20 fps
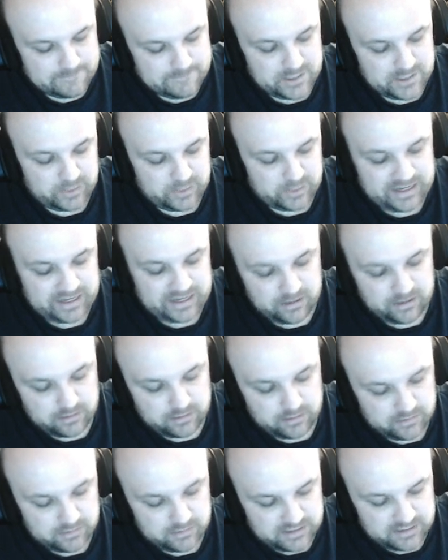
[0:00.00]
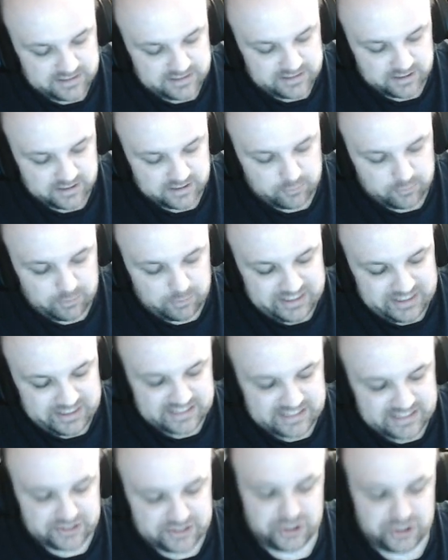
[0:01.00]
Here, let's look, when we
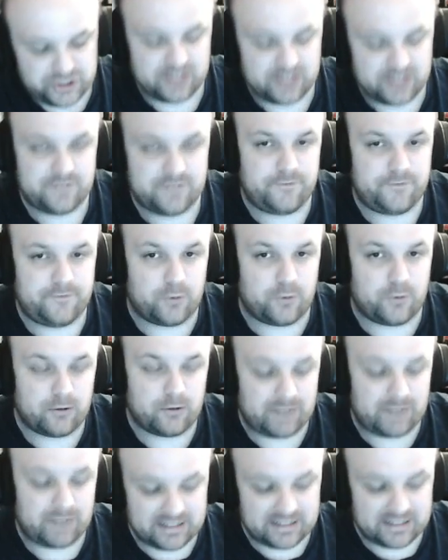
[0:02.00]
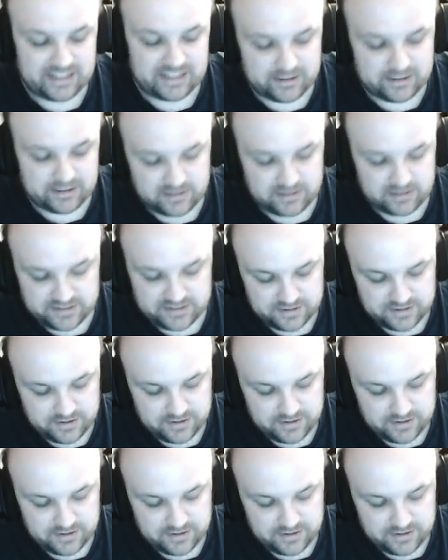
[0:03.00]
did just 4 rectangles,